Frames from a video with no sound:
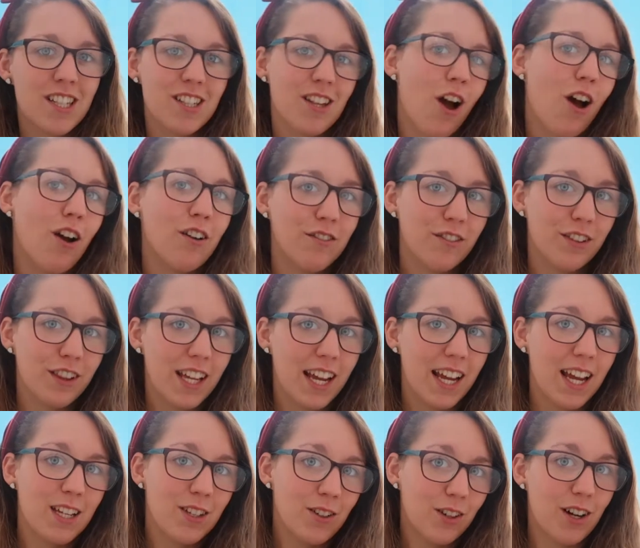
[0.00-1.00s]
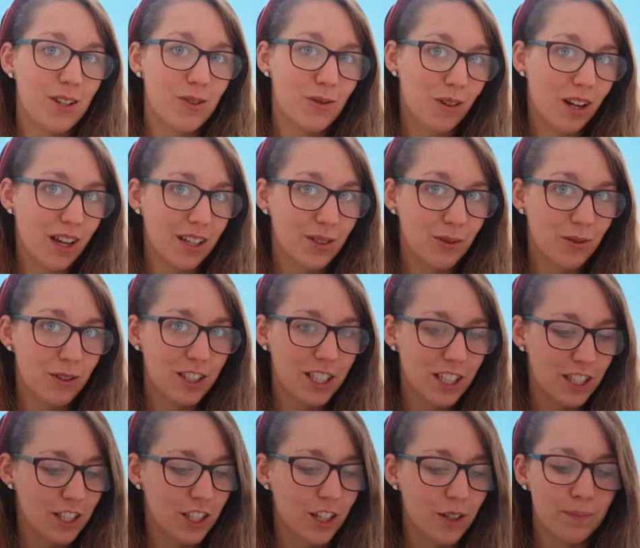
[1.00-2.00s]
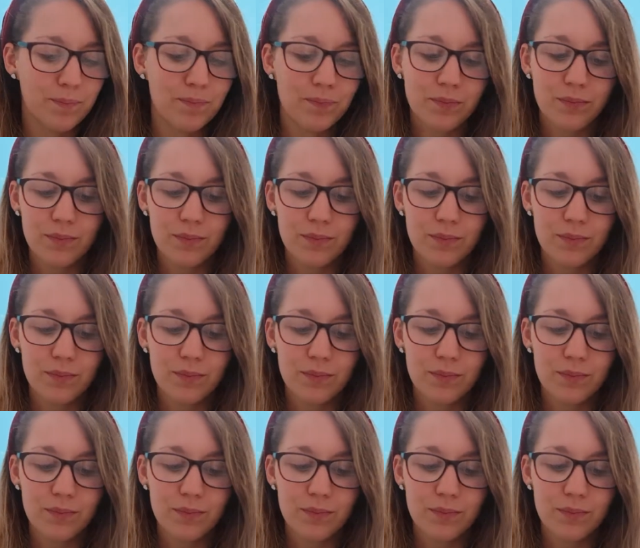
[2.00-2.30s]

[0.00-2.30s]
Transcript: So hopefully you guys will like to watch it too.